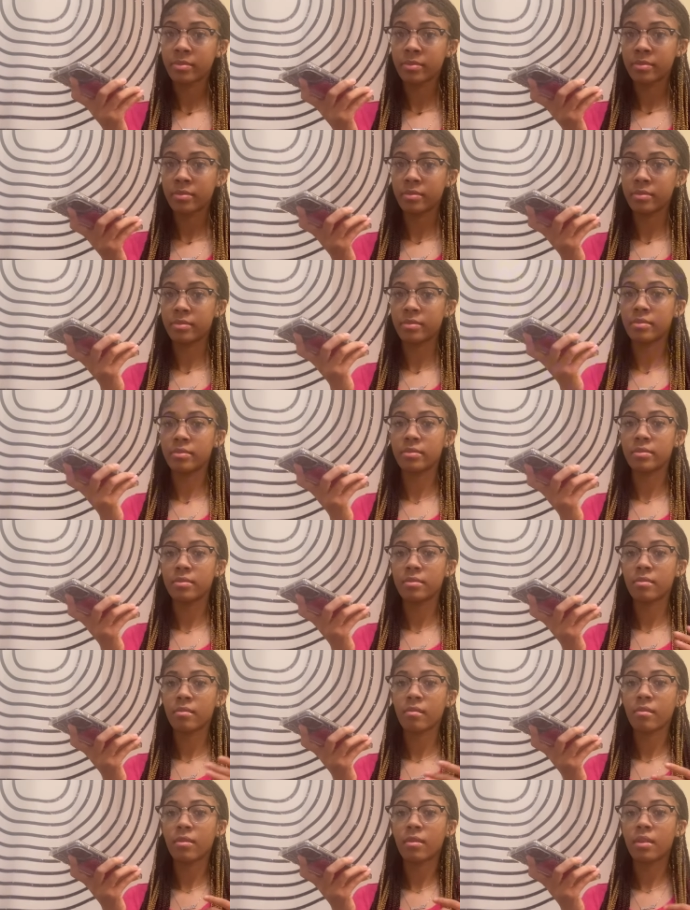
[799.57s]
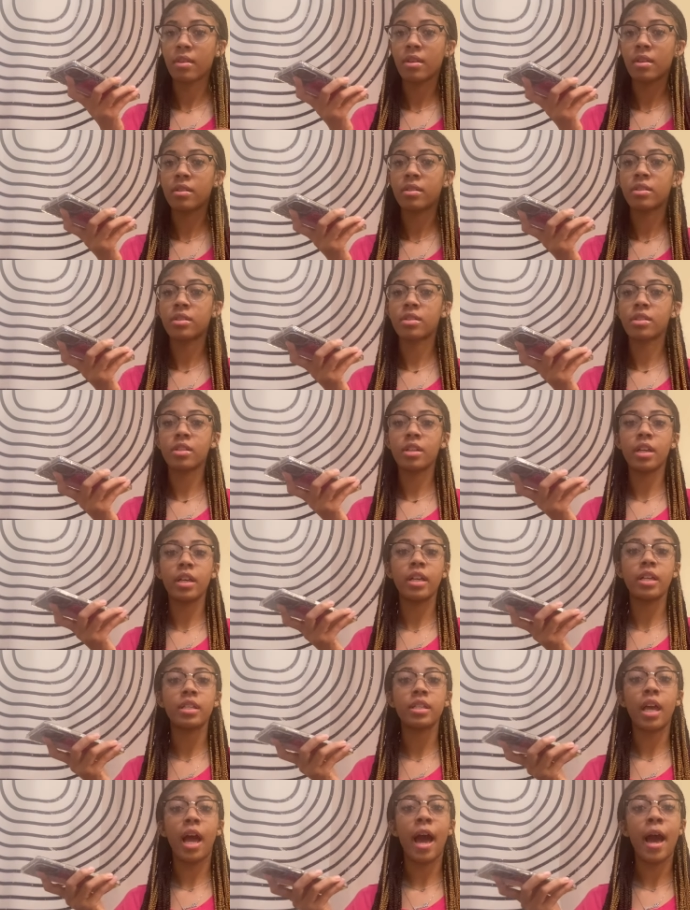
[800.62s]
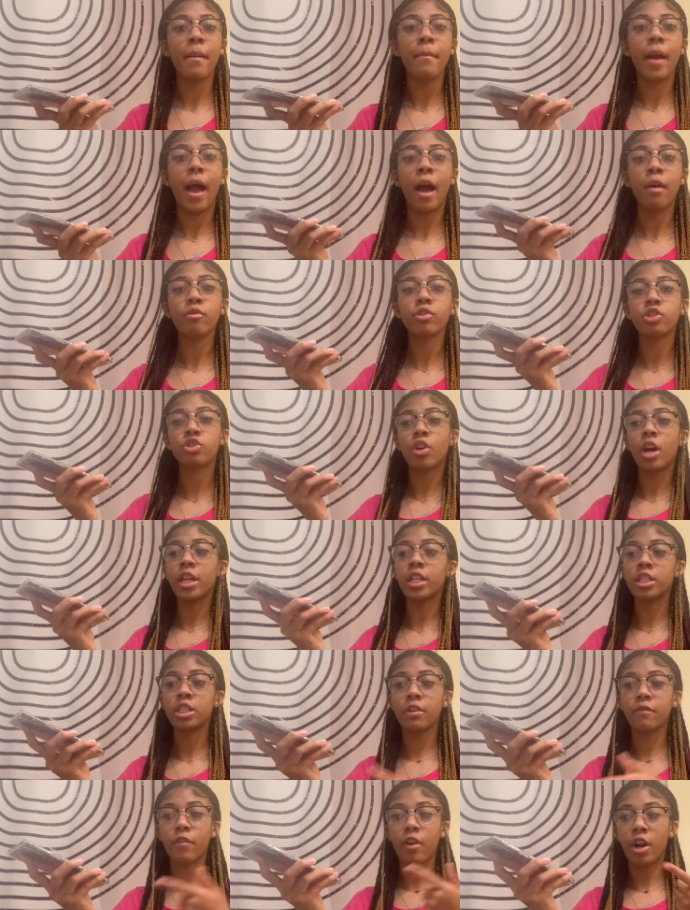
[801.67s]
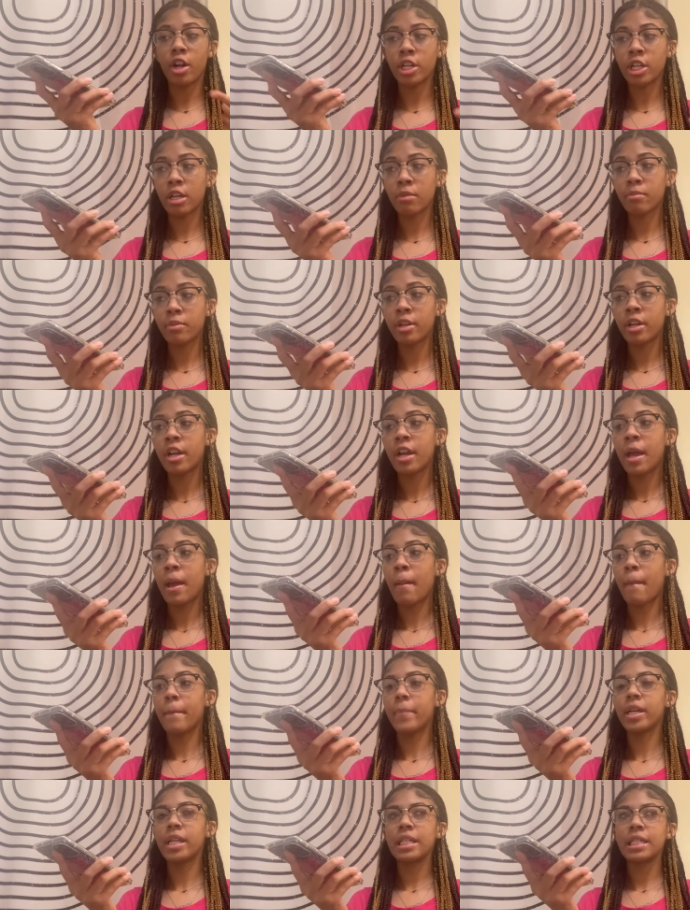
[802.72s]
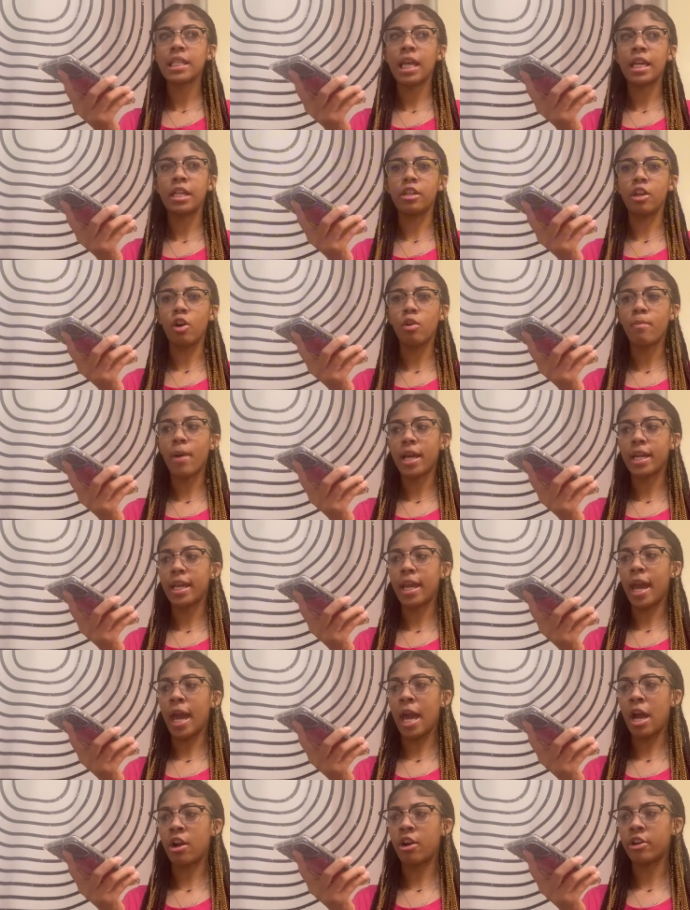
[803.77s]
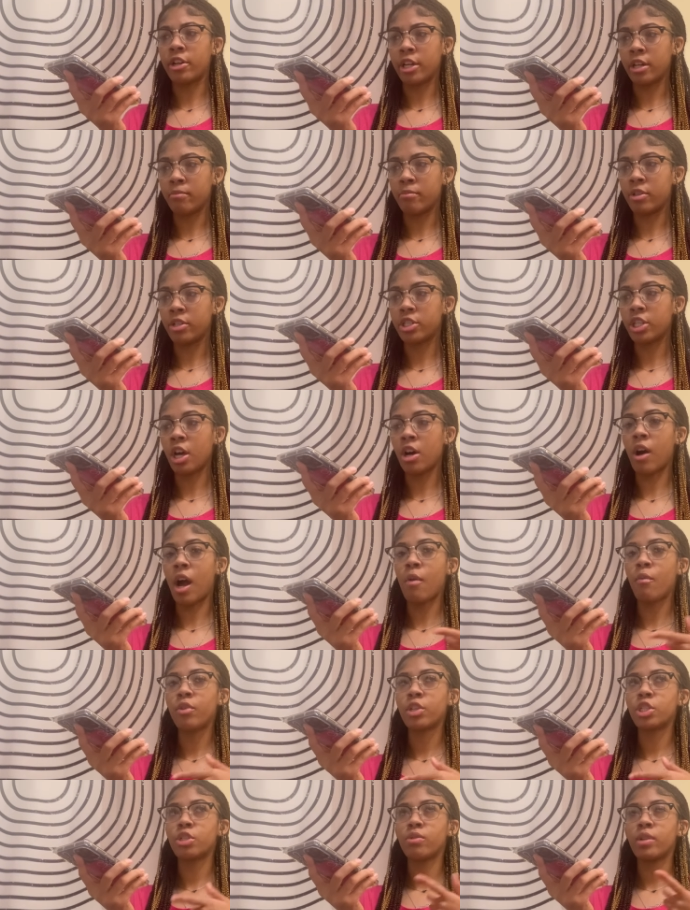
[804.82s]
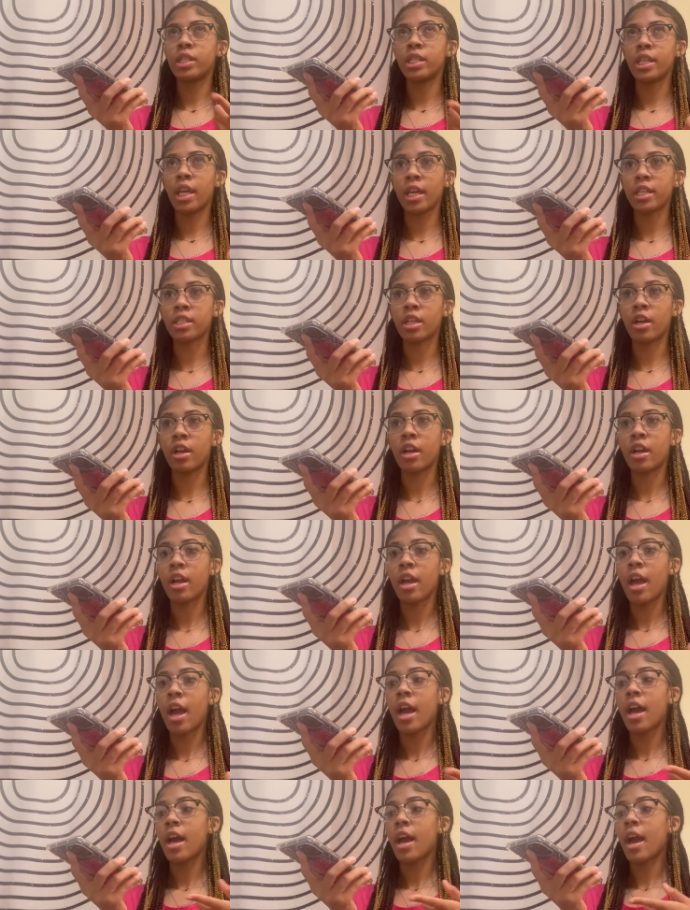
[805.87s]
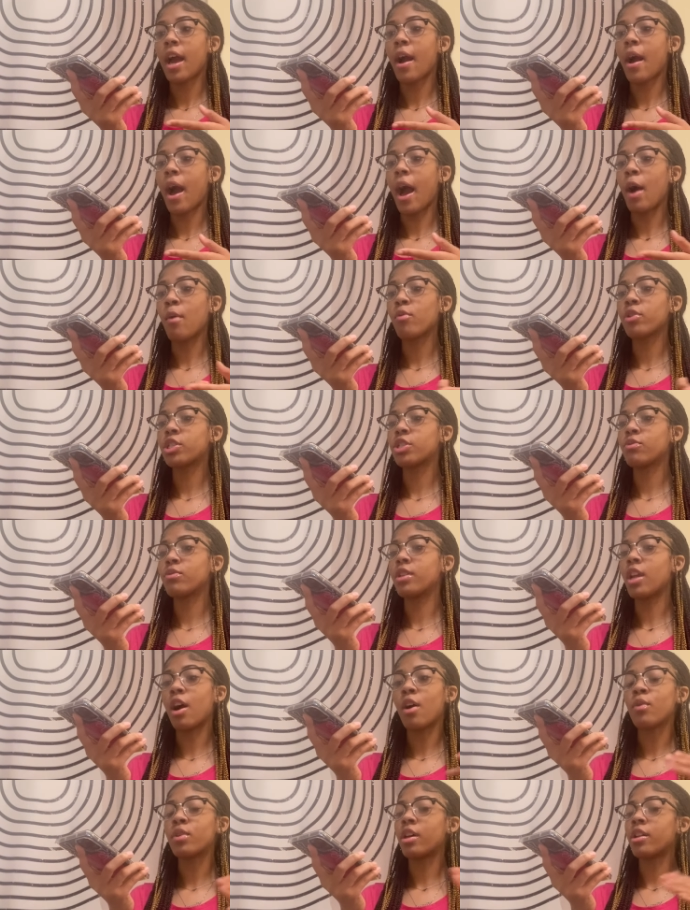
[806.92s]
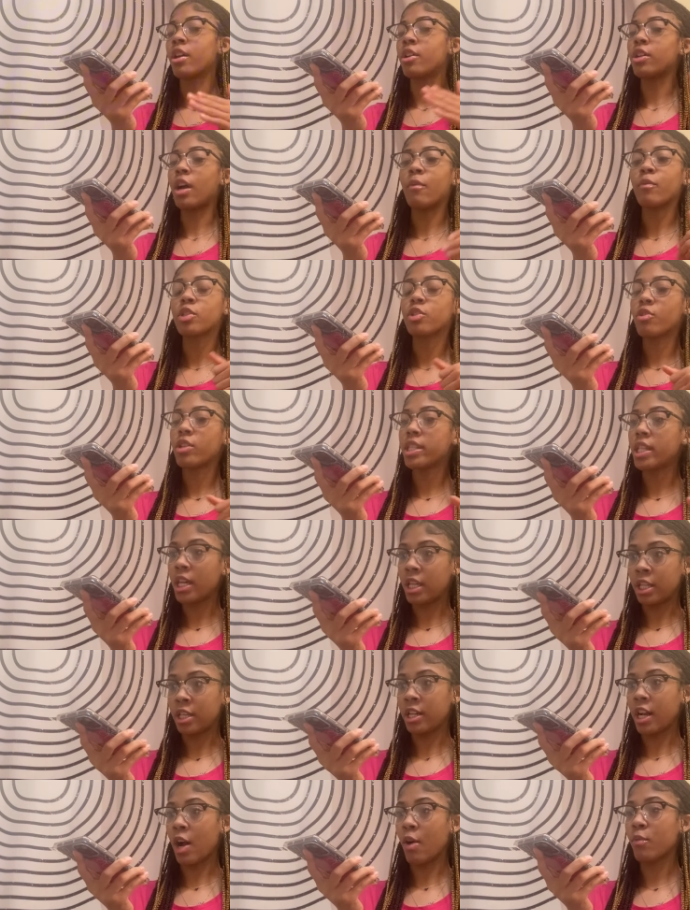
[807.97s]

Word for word: Not shit. Cause I, I was trying to look for her number, but it's like nobody had her number. So I want you oh, to text her. I want you no, no, no. I want you to tell me.